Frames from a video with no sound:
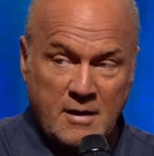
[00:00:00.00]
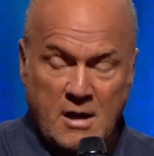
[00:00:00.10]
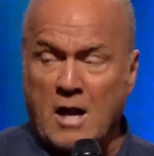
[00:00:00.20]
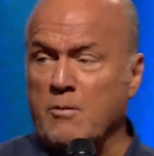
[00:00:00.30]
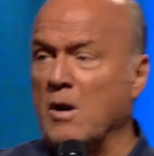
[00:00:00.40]

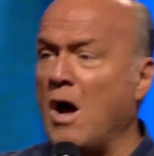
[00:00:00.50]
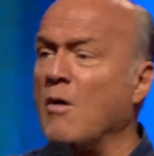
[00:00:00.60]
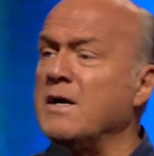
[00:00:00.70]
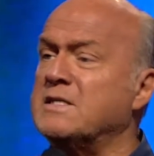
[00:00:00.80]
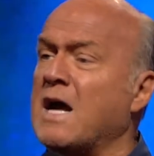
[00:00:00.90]
God will
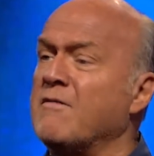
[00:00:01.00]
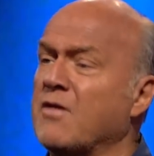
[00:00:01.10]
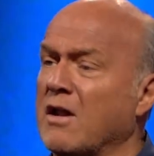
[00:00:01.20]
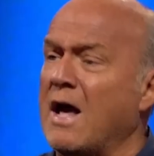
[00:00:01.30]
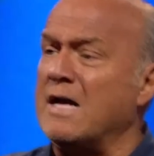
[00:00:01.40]
always have
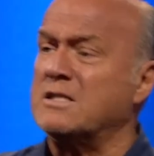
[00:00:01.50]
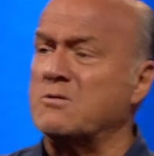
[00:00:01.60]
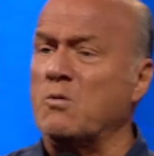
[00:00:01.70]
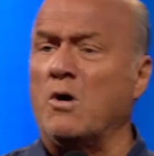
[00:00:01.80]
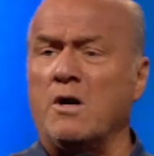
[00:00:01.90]
the last
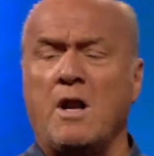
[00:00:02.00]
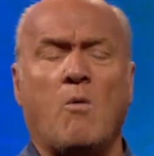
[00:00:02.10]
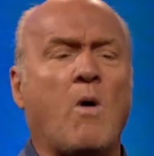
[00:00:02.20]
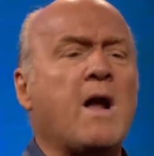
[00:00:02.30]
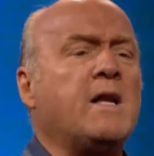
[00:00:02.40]
word. Now,
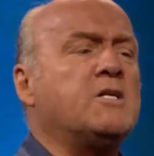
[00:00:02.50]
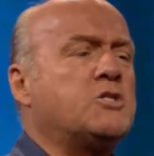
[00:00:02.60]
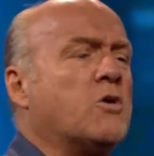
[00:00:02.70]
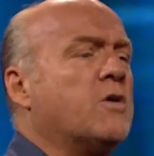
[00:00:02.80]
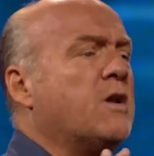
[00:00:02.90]
why did
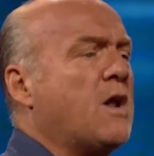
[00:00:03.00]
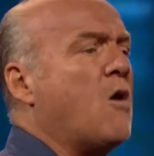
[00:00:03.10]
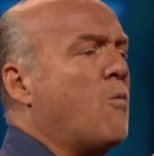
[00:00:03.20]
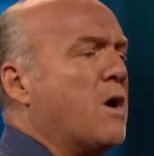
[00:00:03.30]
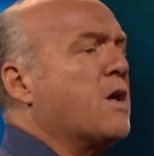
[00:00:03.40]
Jonah
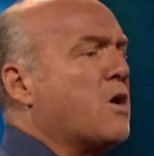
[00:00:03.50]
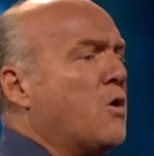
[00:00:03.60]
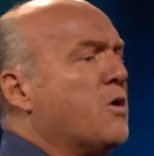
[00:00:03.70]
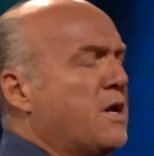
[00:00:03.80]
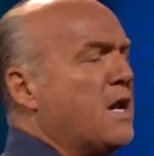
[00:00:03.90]
not want to
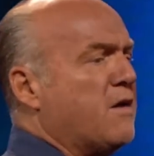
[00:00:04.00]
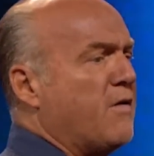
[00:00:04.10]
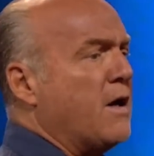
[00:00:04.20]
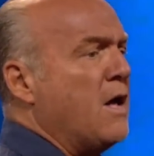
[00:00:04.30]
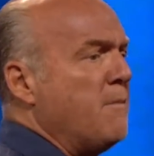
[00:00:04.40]
go to
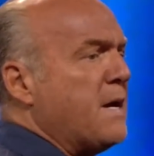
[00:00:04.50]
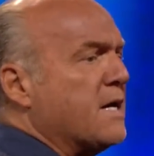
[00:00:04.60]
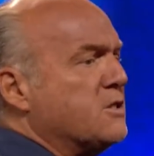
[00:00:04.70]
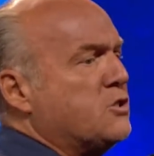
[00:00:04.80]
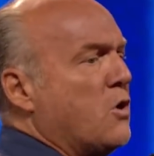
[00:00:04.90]
Nineveh?
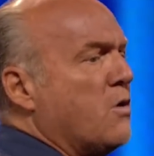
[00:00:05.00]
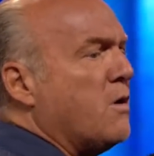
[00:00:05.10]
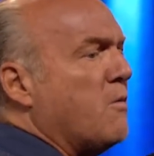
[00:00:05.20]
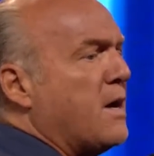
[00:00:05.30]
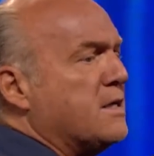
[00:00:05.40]
Because
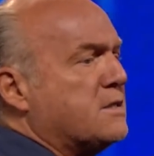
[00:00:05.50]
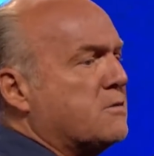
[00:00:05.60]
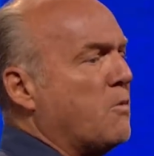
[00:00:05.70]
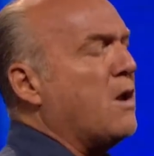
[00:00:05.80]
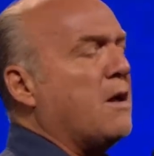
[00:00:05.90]
Jonah was,
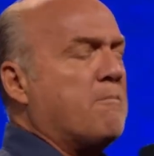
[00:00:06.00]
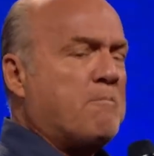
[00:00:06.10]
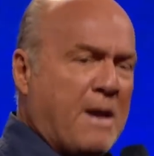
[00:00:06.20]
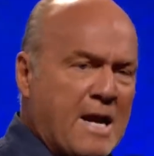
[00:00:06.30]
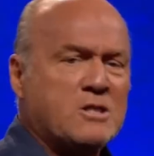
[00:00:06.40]
well, a
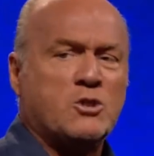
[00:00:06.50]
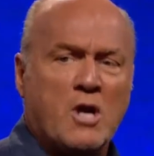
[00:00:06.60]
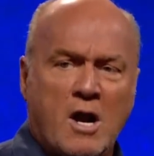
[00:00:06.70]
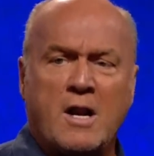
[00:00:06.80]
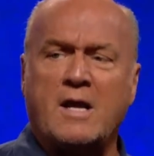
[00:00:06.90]

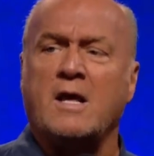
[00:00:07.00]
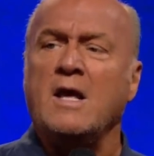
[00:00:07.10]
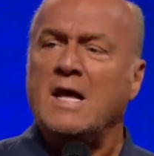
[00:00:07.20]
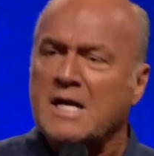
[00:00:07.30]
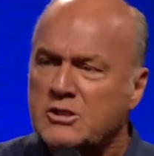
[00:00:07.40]
patriotic
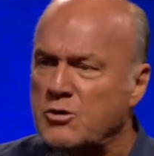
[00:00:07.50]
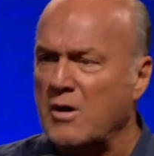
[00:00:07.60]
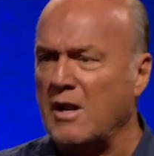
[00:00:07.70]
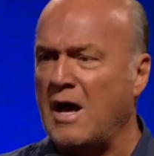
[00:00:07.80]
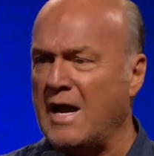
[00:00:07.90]

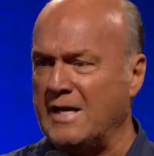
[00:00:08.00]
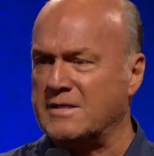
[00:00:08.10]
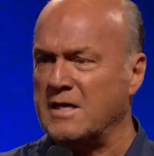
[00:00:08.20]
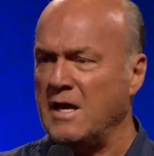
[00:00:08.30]
Israelite.